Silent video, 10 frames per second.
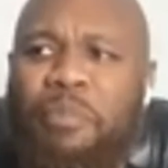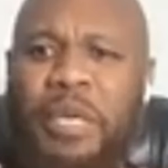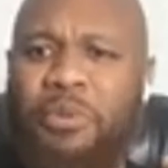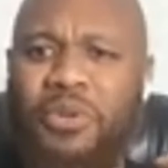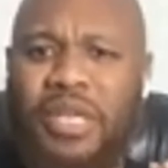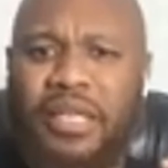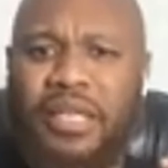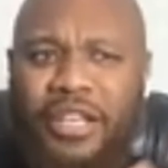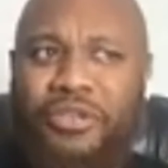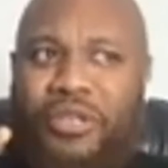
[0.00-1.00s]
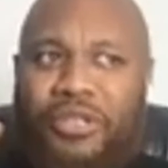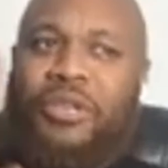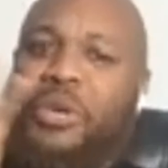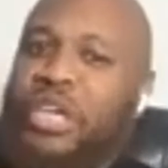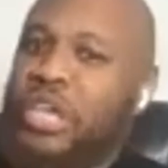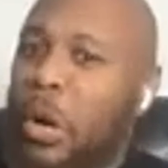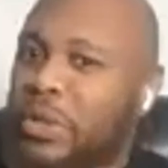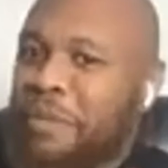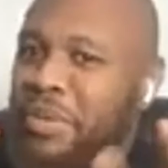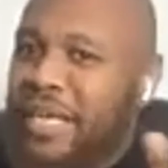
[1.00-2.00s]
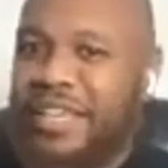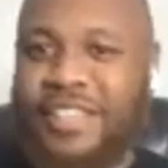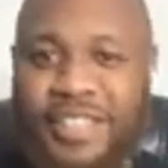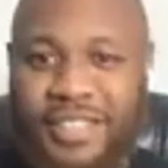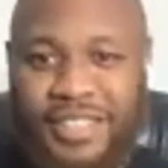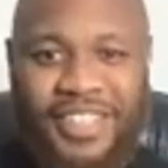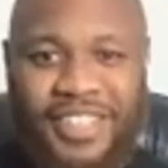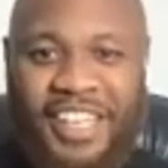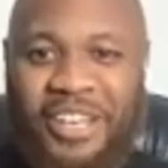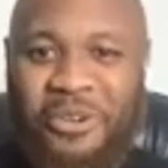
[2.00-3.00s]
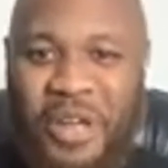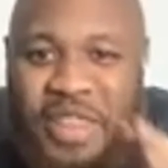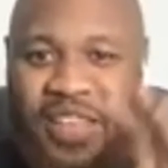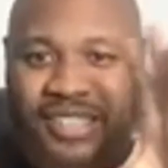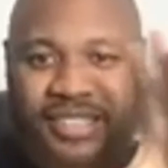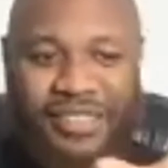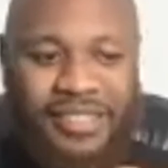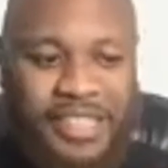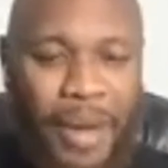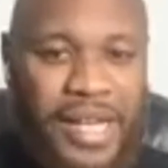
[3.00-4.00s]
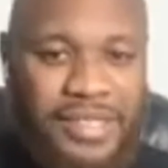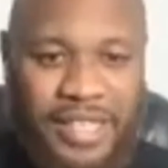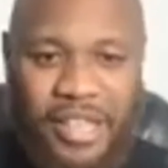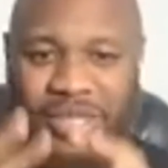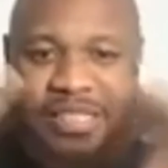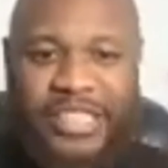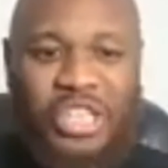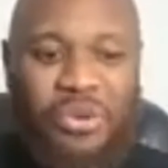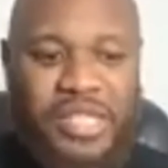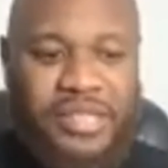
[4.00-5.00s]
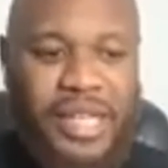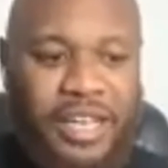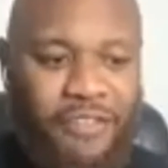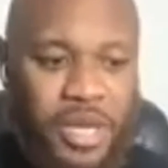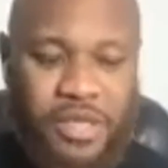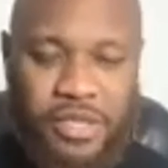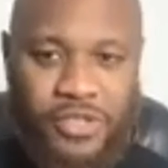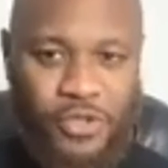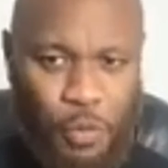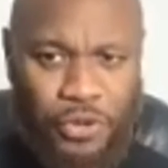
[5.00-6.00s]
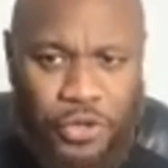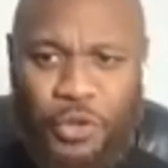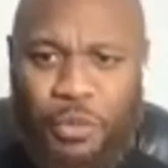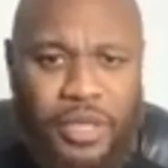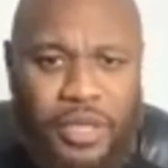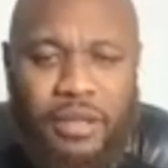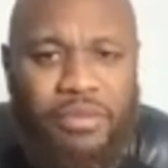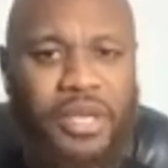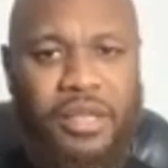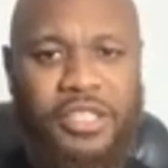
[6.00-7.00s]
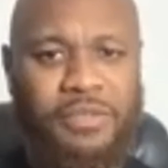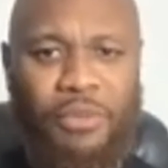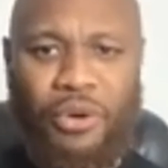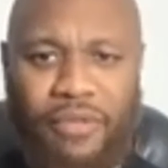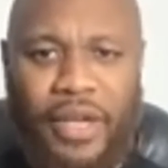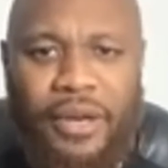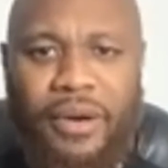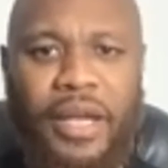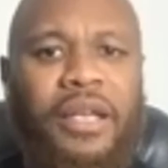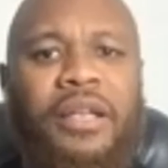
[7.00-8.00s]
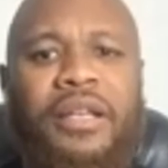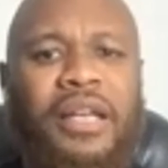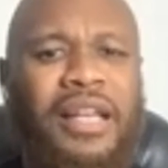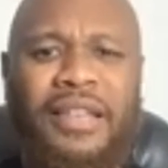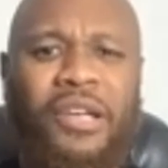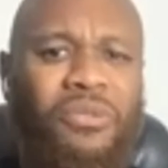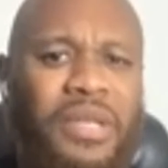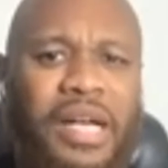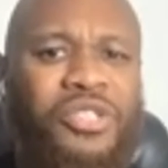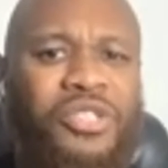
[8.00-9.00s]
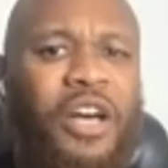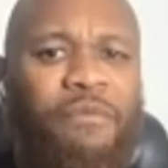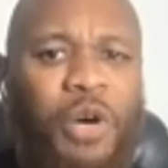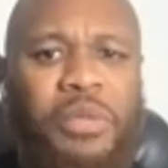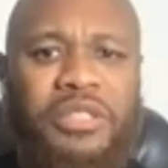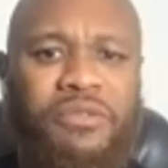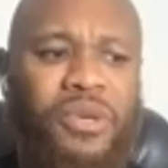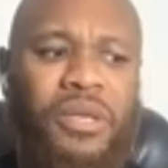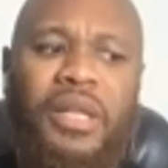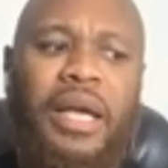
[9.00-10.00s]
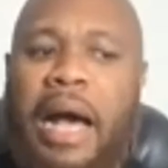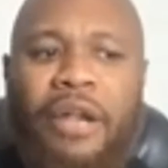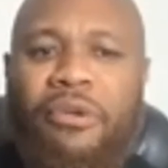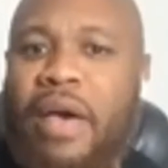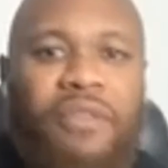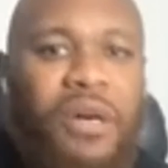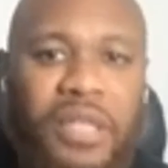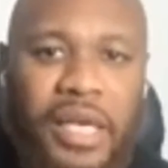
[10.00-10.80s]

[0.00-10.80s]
people think like you can only be, in this capacity. They only see you in this light of being this superhuman and being this motivator, and they don't realize you have moments of where like, I don't have all